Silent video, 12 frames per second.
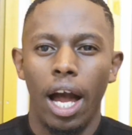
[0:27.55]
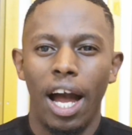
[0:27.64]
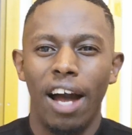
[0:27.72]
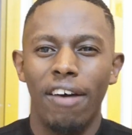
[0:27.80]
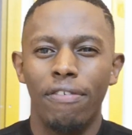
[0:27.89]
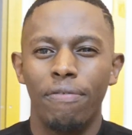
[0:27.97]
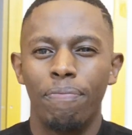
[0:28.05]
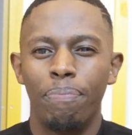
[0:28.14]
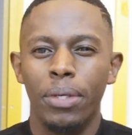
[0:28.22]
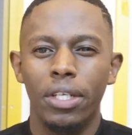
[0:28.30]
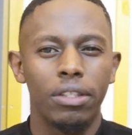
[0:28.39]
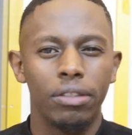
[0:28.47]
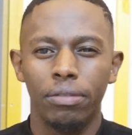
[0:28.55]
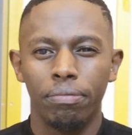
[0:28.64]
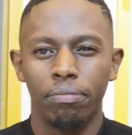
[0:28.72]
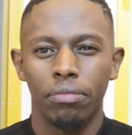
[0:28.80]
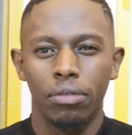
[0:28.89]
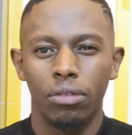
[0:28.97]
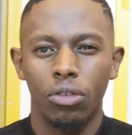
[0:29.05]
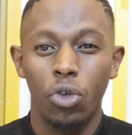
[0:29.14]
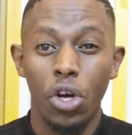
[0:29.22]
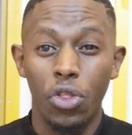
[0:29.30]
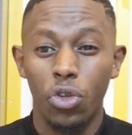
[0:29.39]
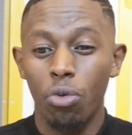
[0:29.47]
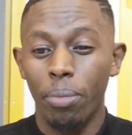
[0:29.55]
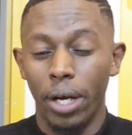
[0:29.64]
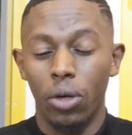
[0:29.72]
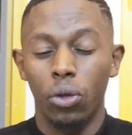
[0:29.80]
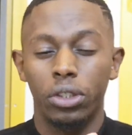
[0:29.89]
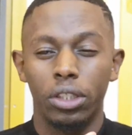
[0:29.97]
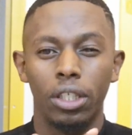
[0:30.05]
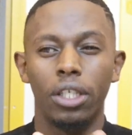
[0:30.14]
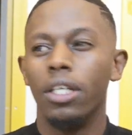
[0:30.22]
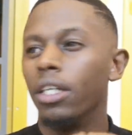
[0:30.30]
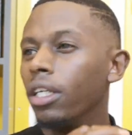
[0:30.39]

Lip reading: I've been going through my notes,